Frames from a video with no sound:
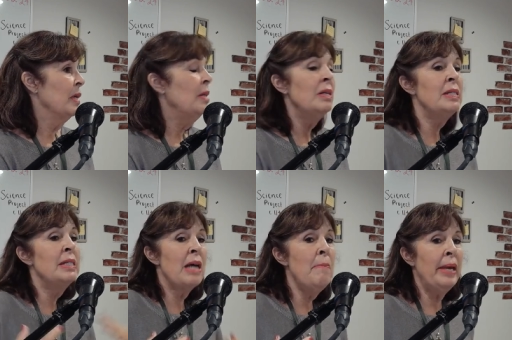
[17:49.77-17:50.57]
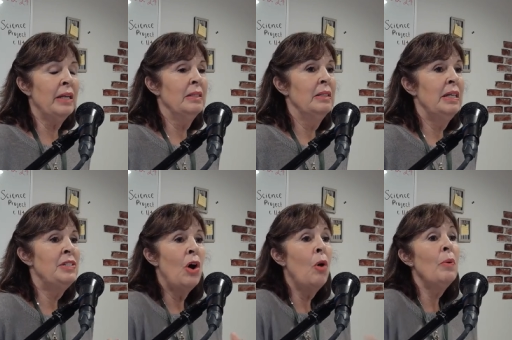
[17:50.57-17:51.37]
This is coming.
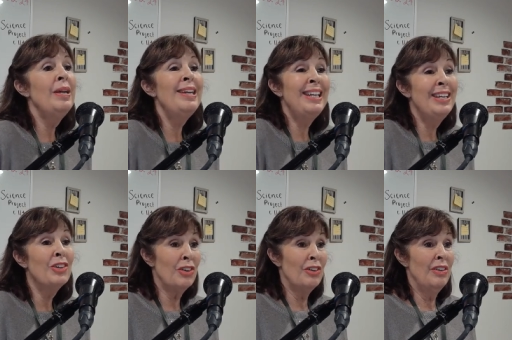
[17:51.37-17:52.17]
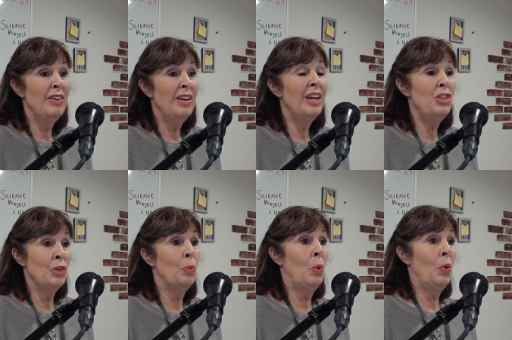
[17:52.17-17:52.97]
It's already here in
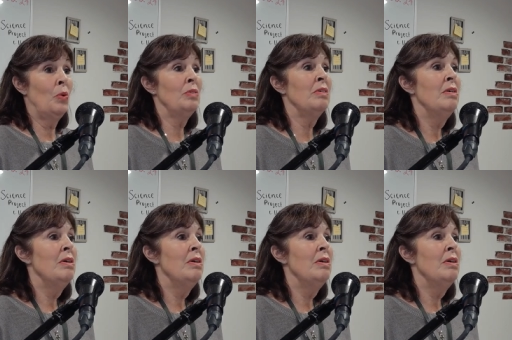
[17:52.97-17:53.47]
your world.